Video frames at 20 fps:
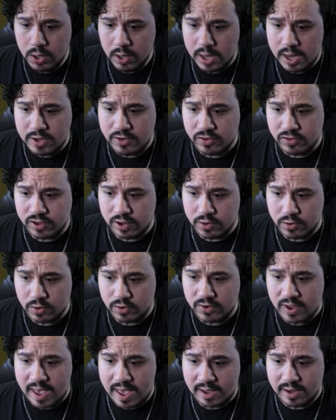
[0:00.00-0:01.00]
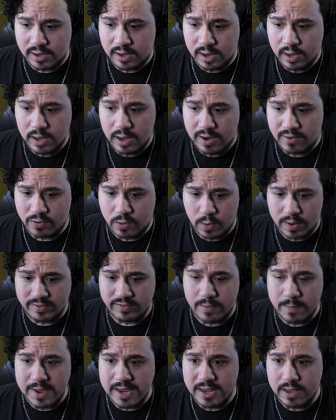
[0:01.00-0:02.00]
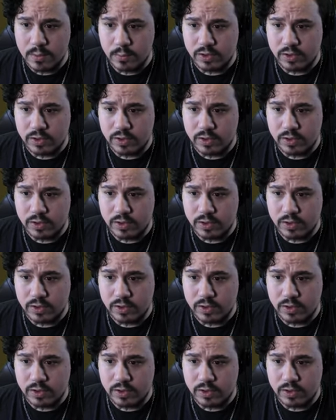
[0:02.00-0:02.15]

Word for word: Agent's under attack! I request immediate